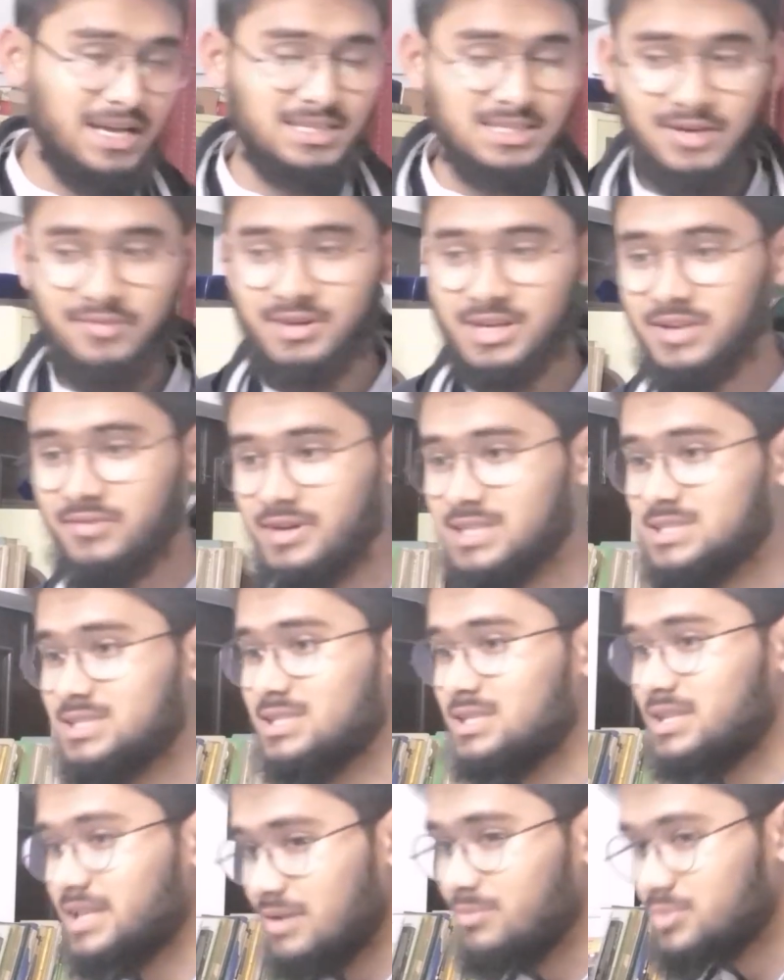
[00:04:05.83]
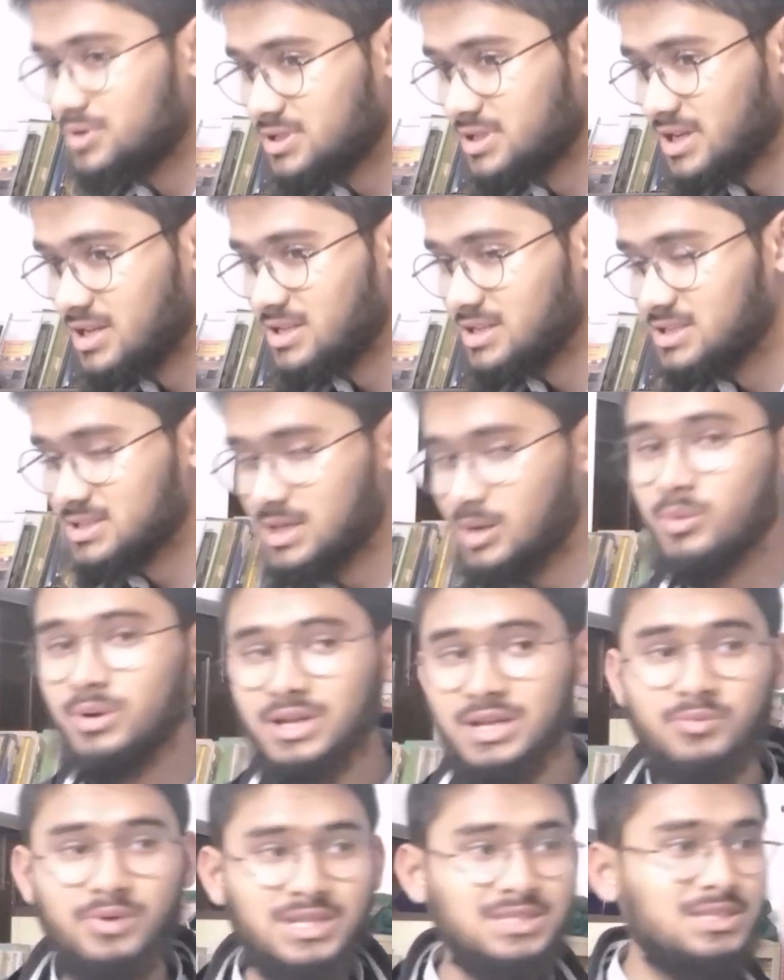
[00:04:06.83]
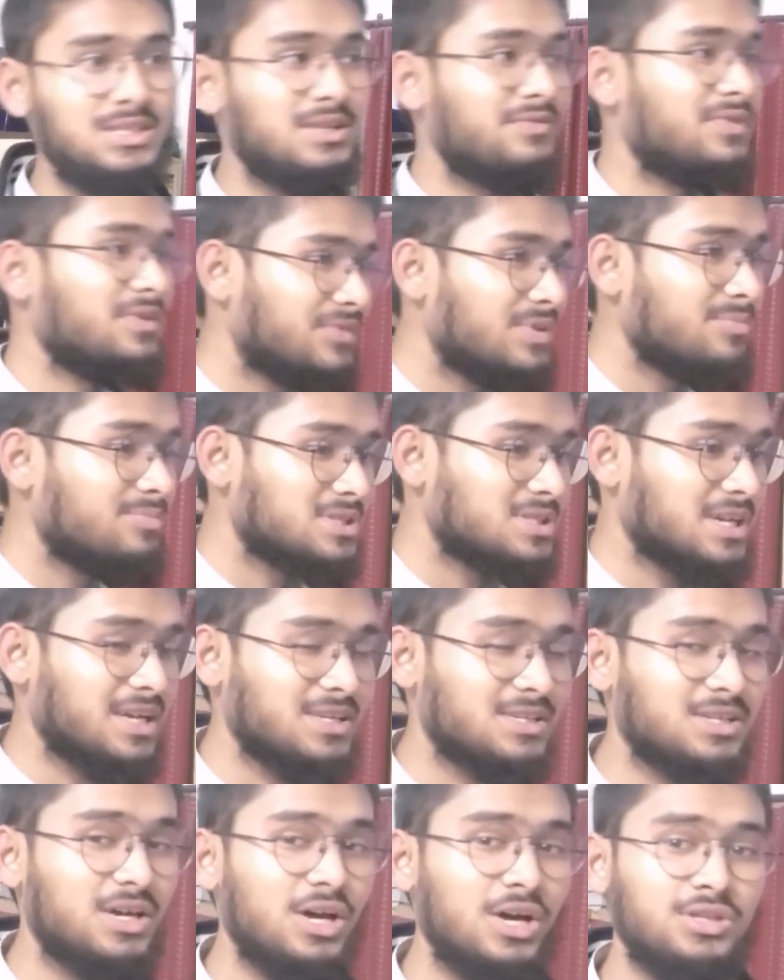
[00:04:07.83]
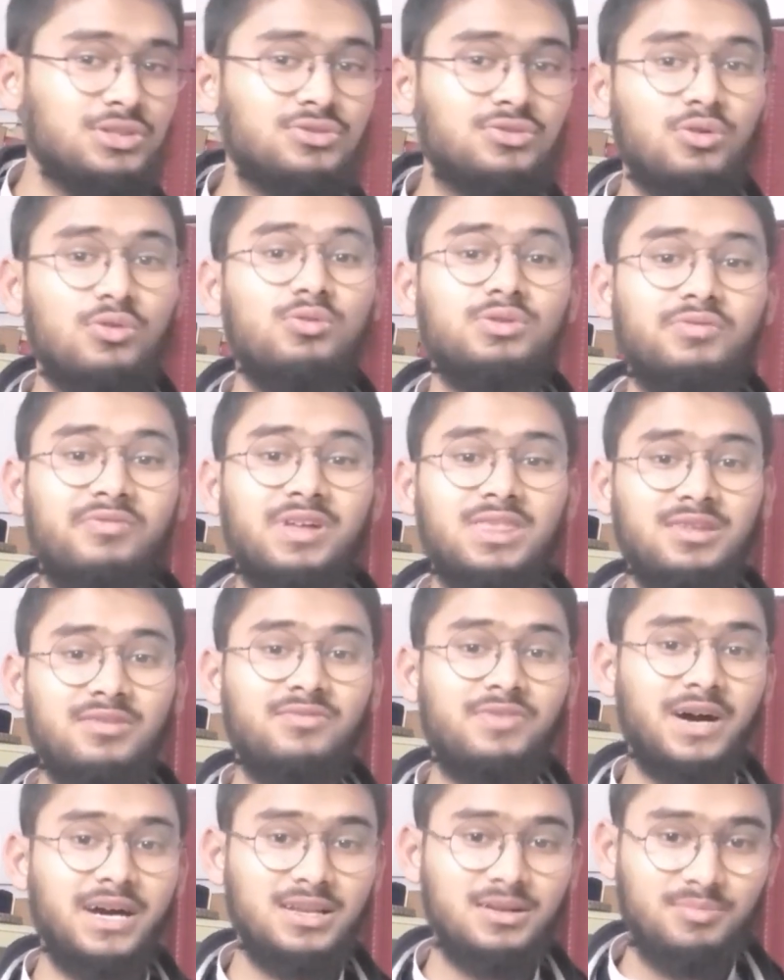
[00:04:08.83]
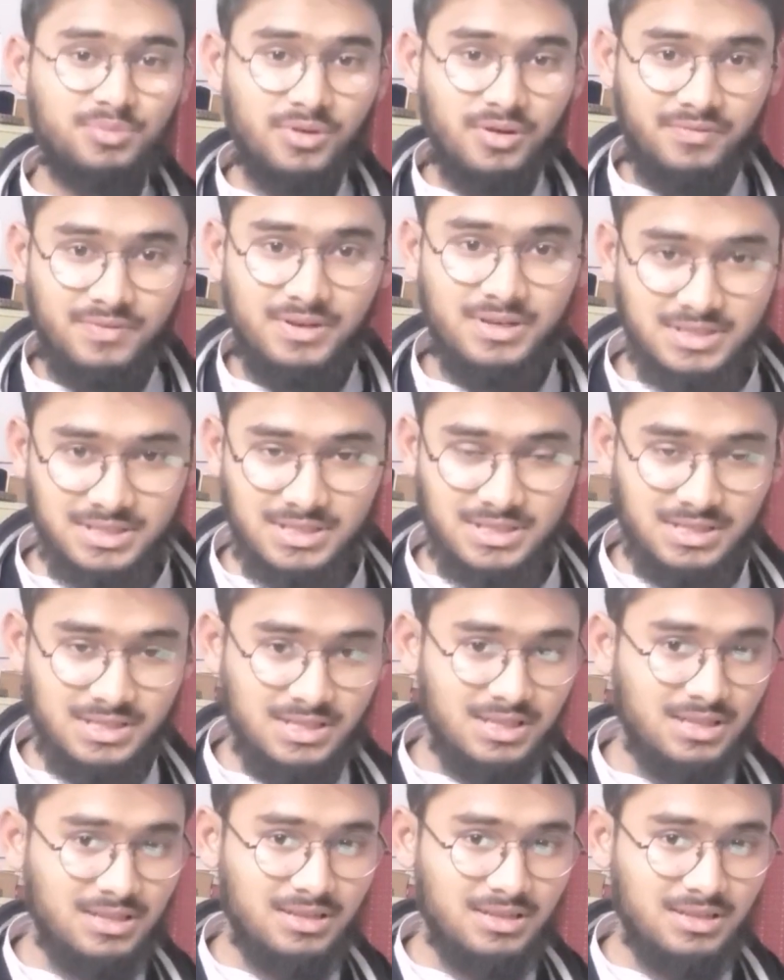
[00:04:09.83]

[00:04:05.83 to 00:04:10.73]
and someone invested 10%, and someone invested 50%, so when the final profit is